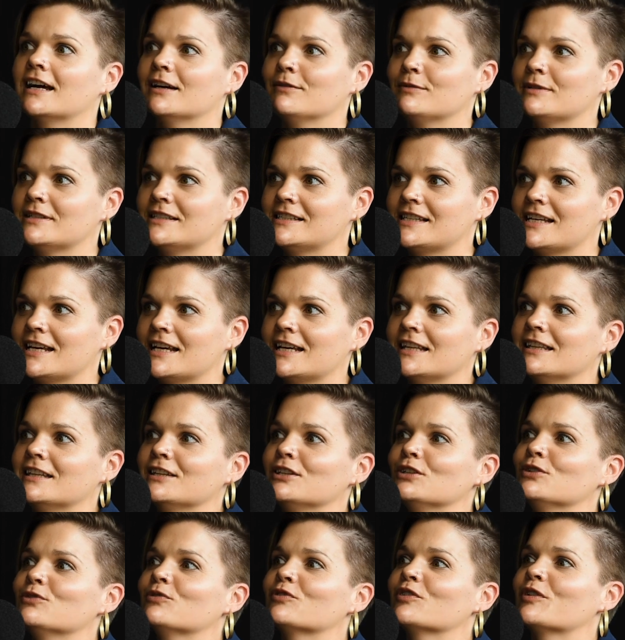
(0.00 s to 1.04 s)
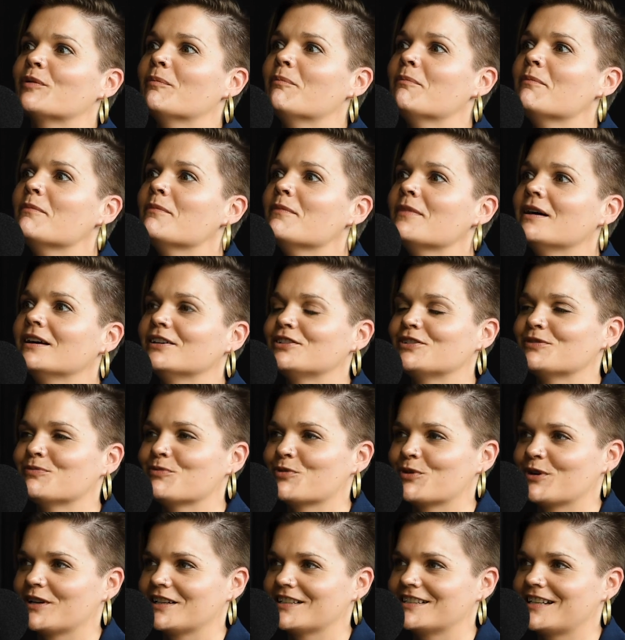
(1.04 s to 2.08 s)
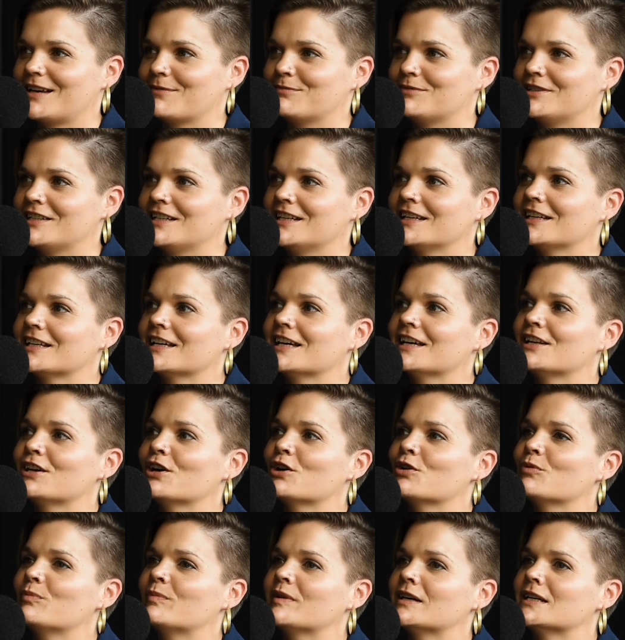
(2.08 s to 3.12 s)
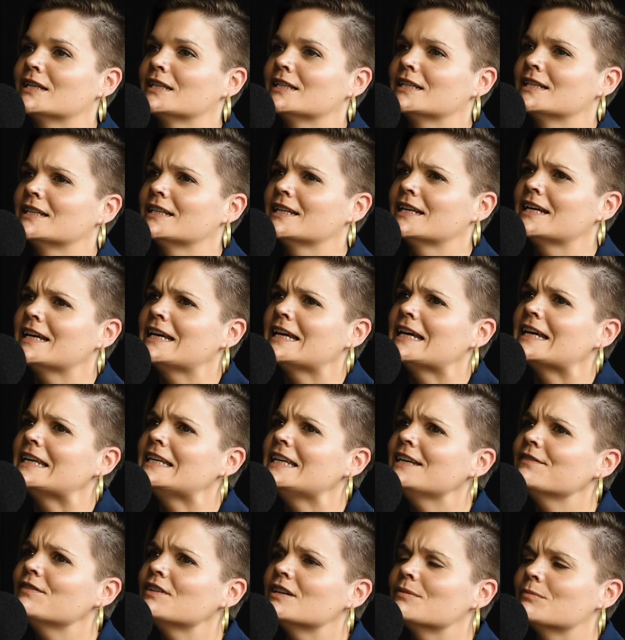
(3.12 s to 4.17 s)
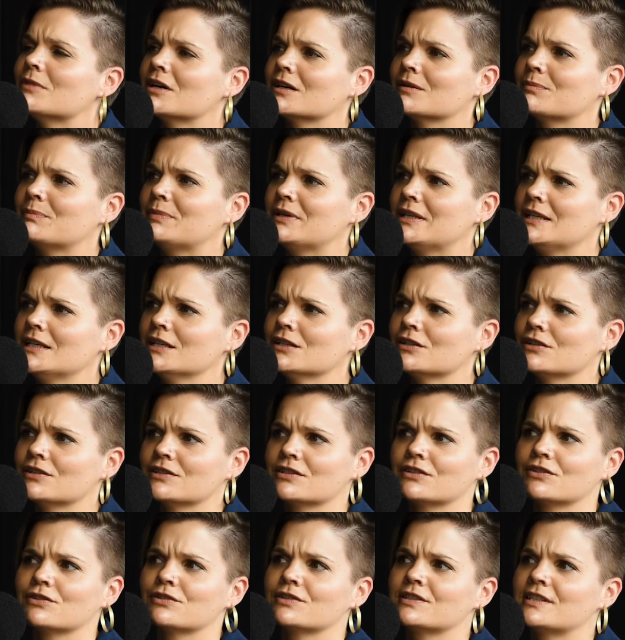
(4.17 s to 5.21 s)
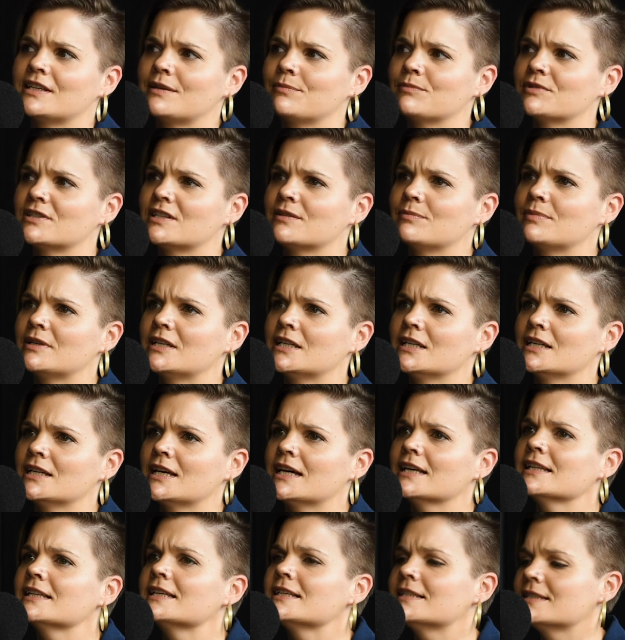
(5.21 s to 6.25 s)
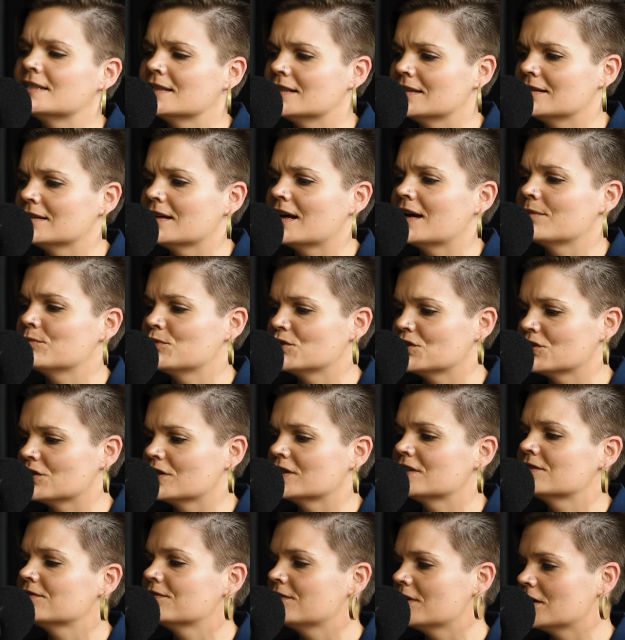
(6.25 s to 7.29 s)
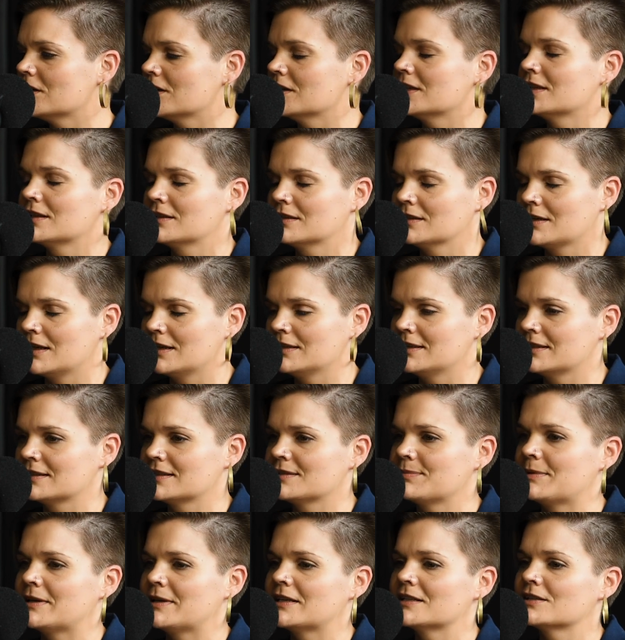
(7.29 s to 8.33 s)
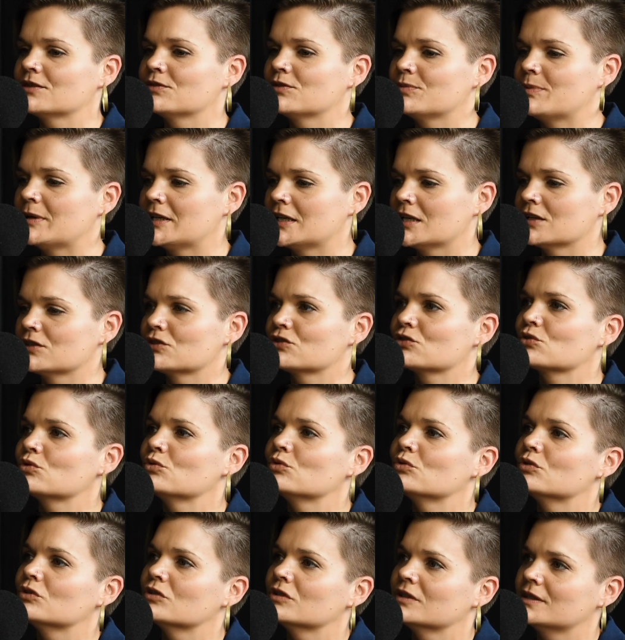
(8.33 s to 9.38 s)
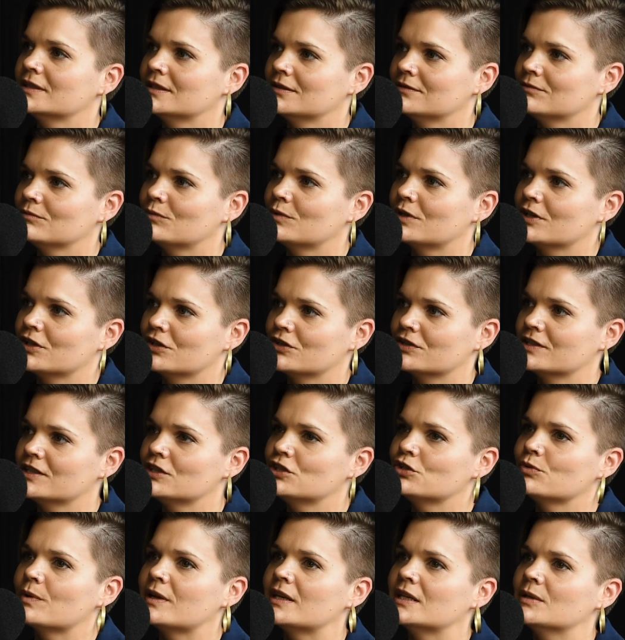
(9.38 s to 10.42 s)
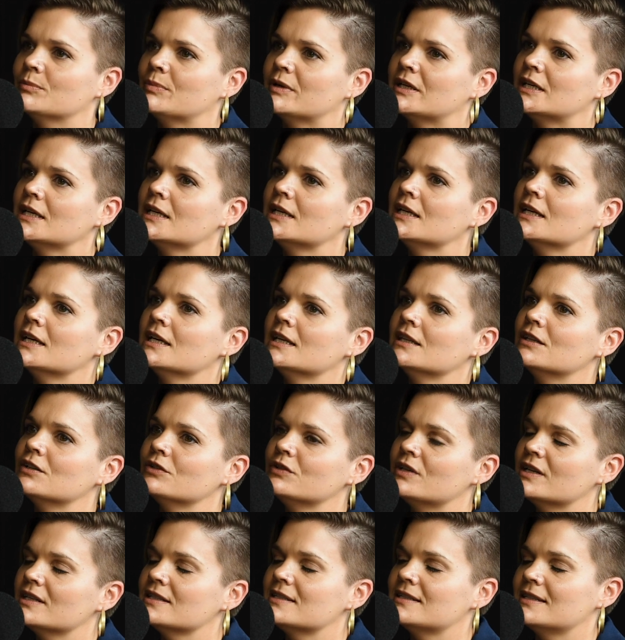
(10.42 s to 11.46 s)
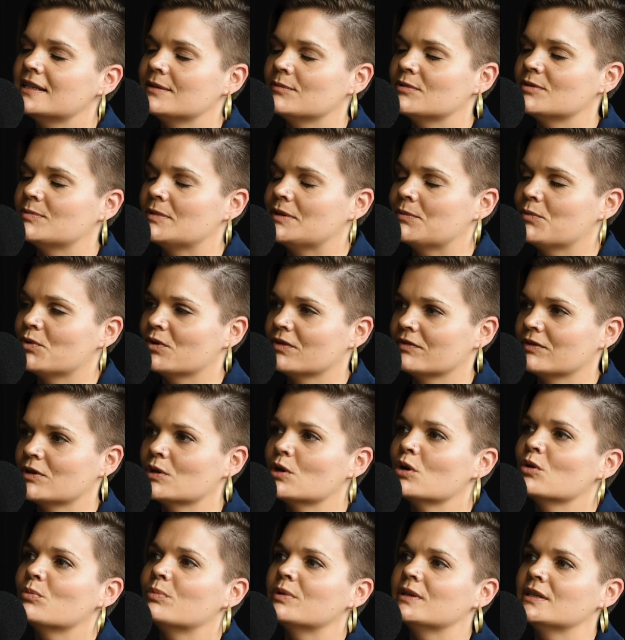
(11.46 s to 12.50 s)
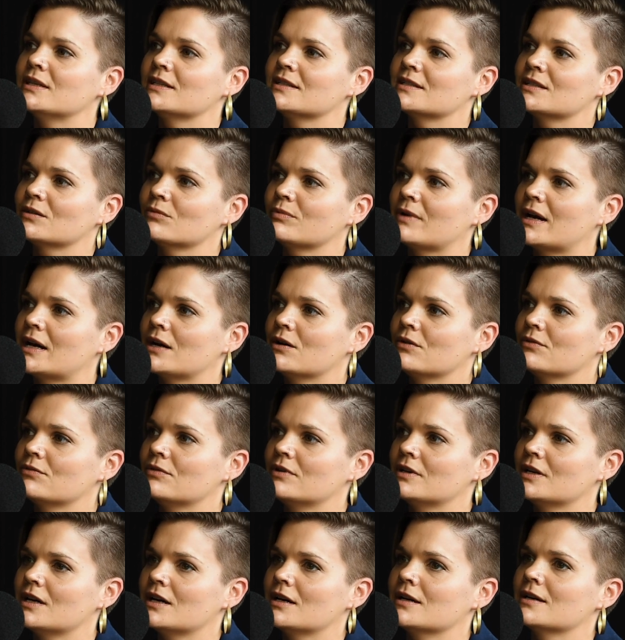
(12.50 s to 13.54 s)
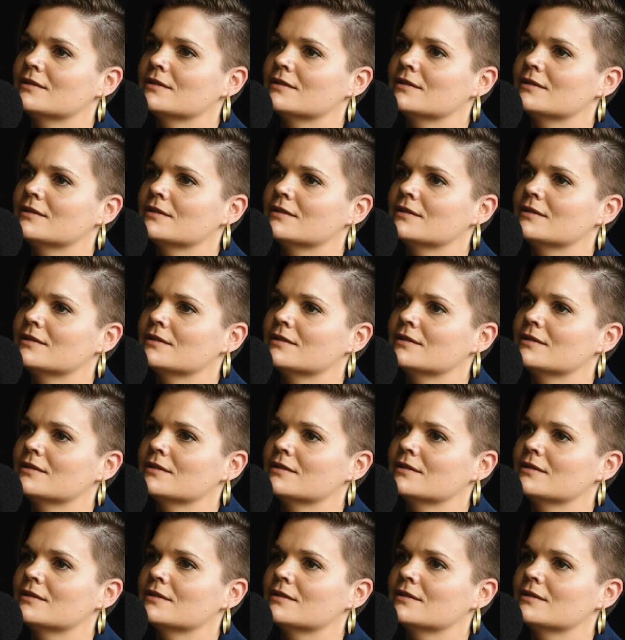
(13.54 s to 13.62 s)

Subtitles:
I would say the youth are much more accepting and open. And even among peers, there seems to be, at least I'm sure it's very context dependent, so depending on the school and where you're situated, but there does seem to be more of an openness around